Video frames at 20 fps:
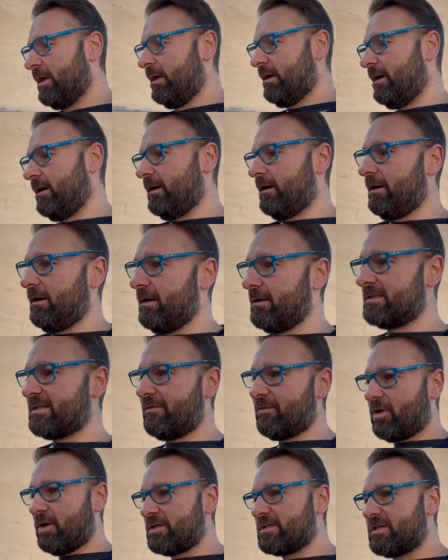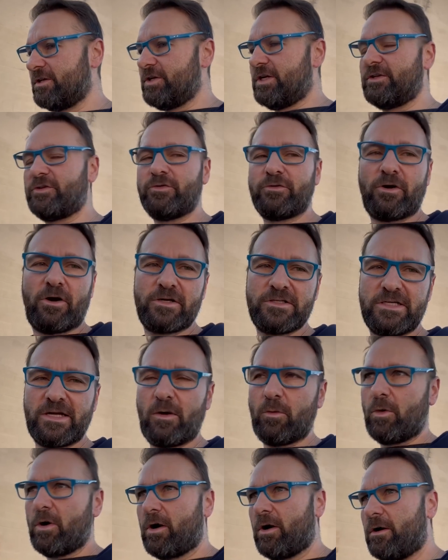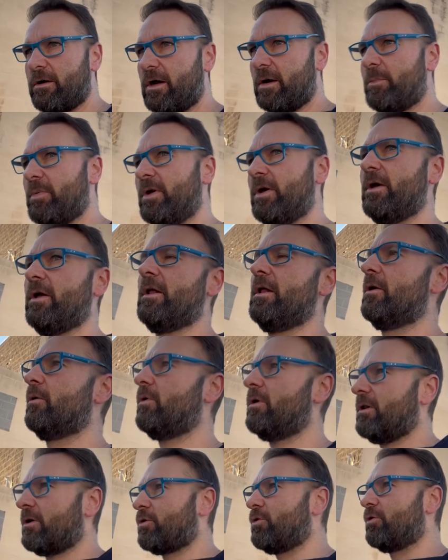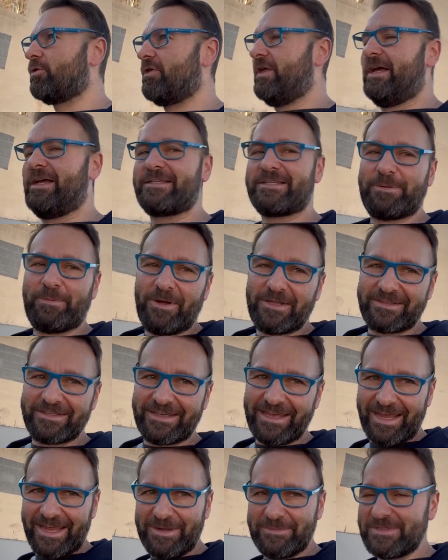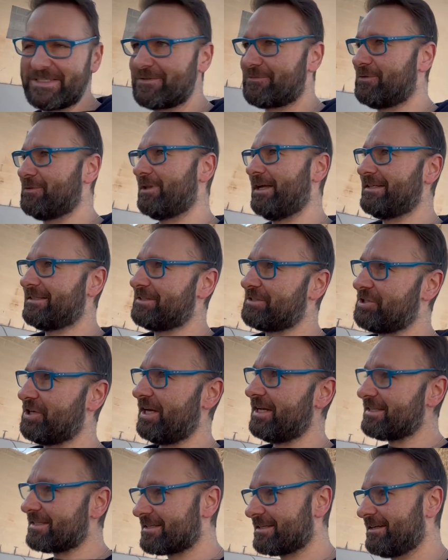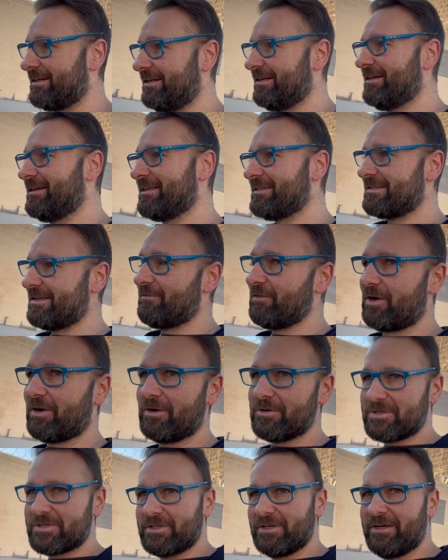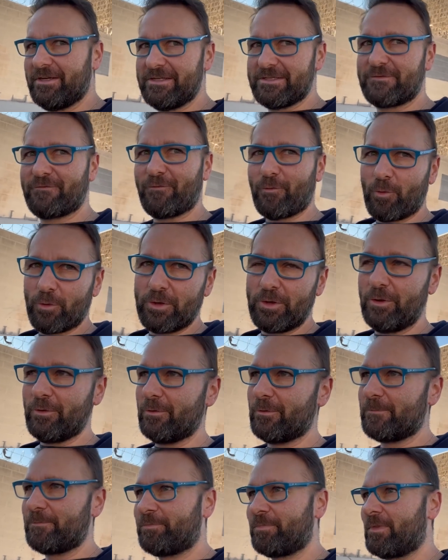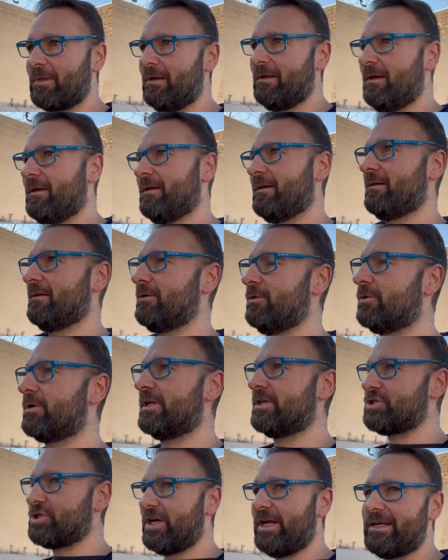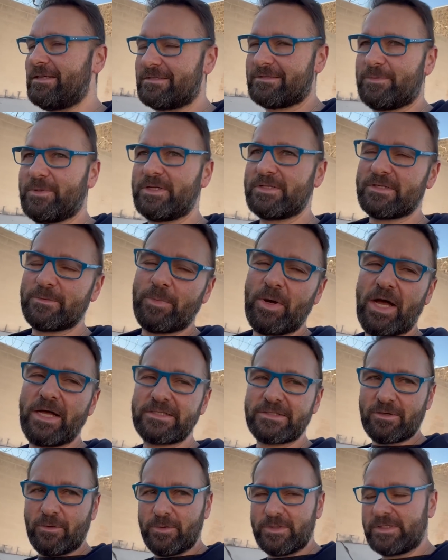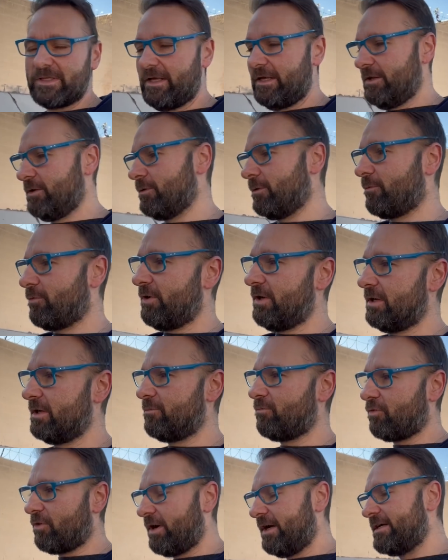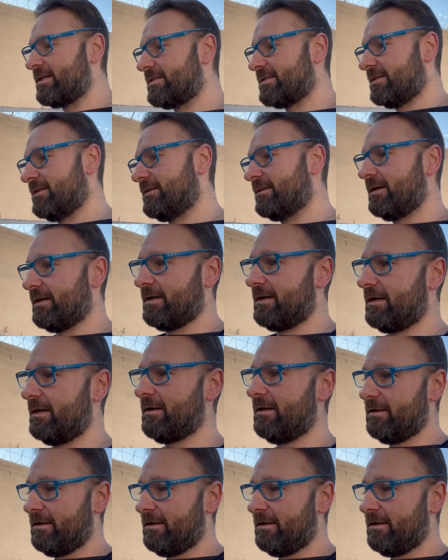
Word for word: Uh, seven card stud, you get two cards down, one card up. One of the cool things about the game is if you like to chase, seven card stud is for you. You can chase because the pot's always laying you a pretty good price, and uh,